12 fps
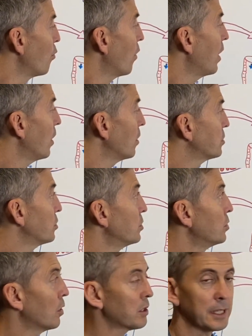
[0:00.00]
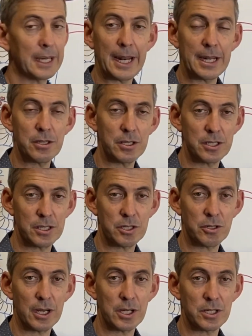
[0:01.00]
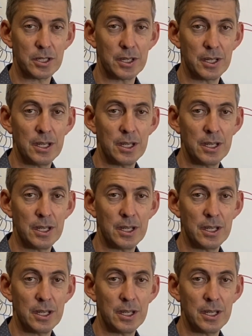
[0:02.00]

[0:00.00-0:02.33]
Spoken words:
well to not get into the situation.